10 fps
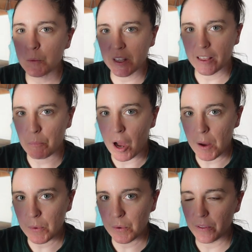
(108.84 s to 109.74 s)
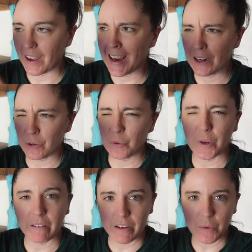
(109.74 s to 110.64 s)
is where like the pommel, the handle,
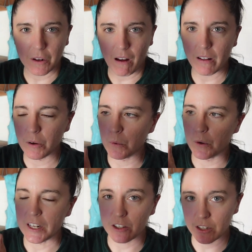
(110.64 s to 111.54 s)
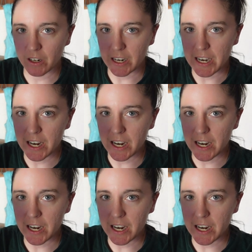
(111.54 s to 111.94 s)
whatever you want to call it, will insert in